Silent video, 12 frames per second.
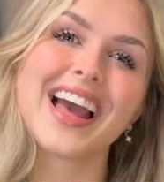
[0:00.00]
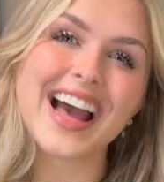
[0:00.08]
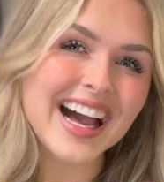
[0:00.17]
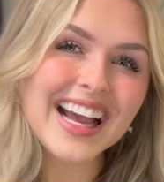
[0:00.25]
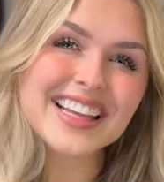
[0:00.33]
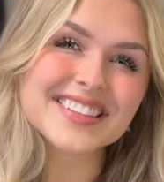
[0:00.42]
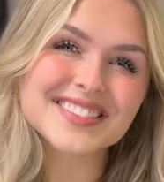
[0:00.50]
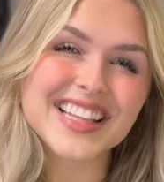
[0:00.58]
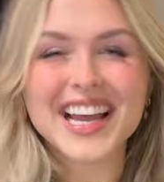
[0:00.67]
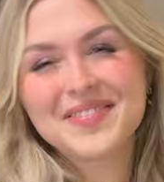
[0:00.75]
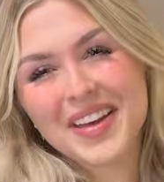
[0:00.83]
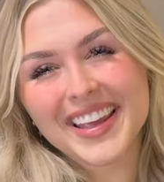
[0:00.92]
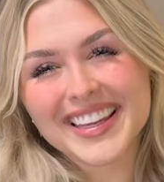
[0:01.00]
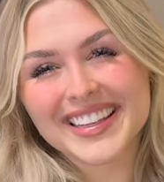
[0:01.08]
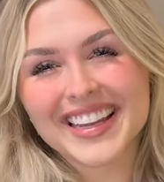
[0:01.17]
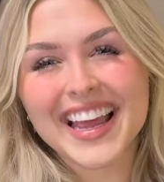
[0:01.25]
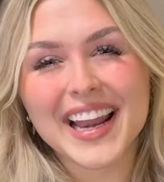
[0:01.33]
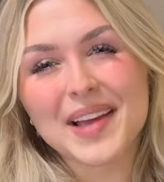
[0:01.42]
Hi, I'm
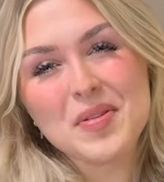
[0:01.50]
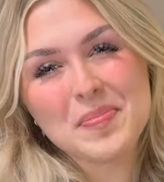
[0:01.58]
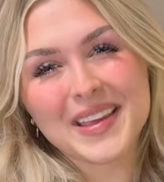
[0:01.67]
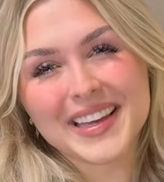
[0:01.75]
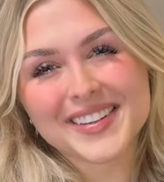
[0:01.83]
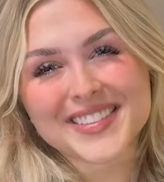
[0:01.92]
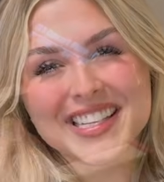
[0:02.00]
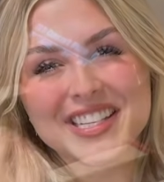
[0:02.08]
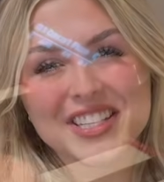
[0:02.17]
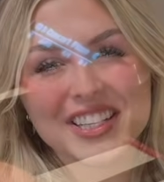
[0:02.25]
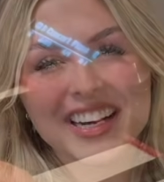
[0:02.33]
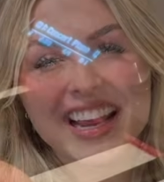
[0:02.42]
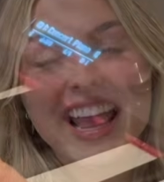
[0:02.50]
Megan and I'm a piano teacher.